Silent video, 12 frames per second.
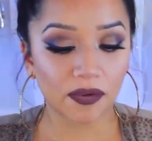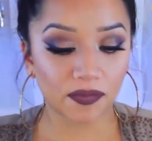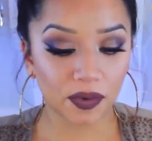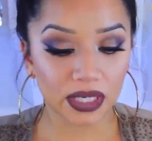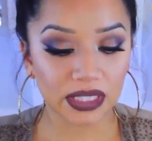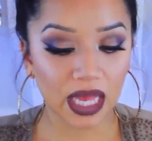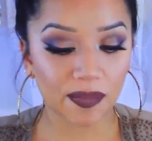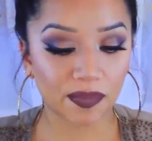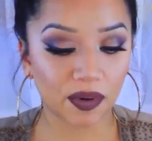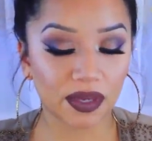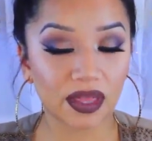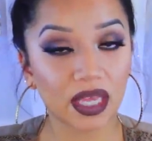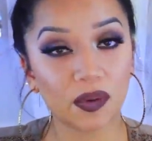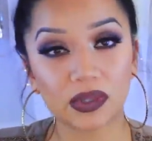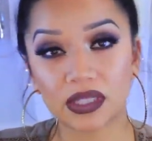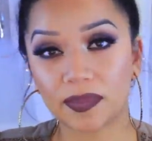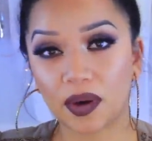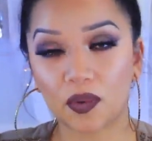for example, I think it
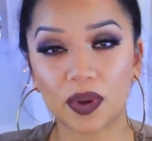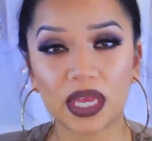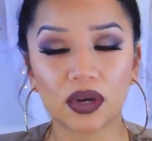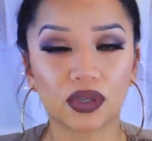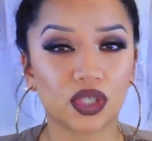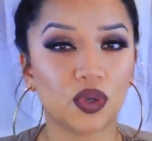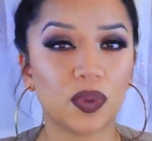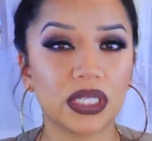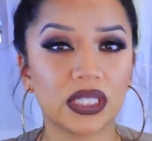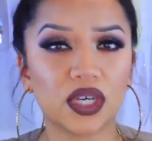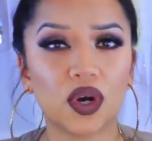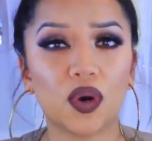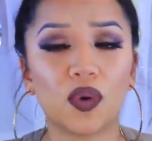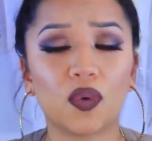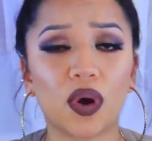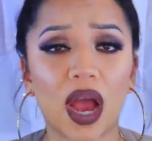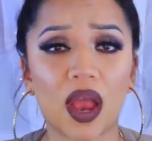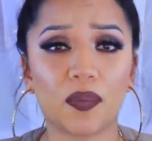was about a week or 2 weeks
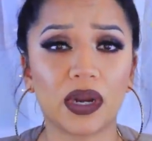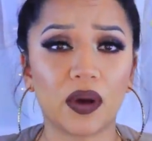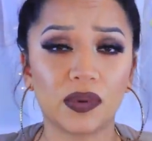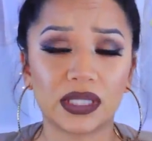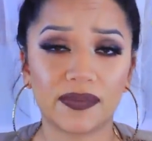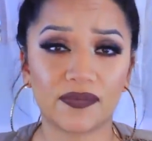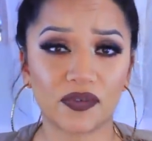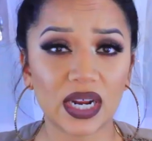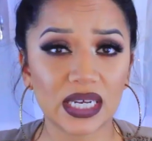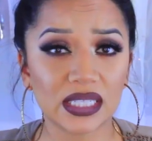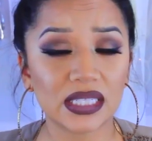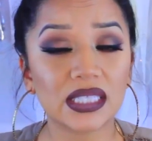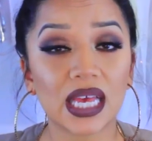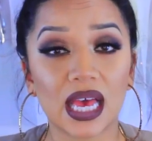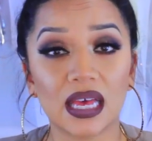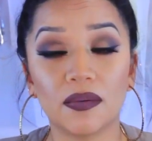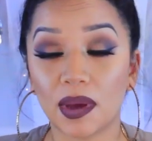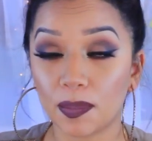ago, I went out with some friends
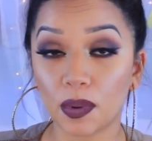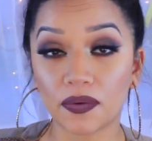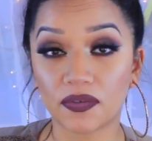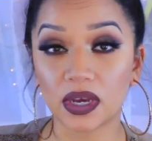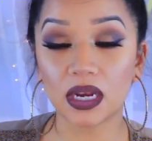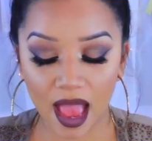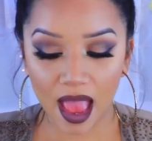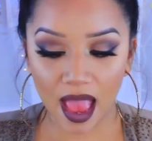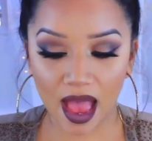and my boyfriend,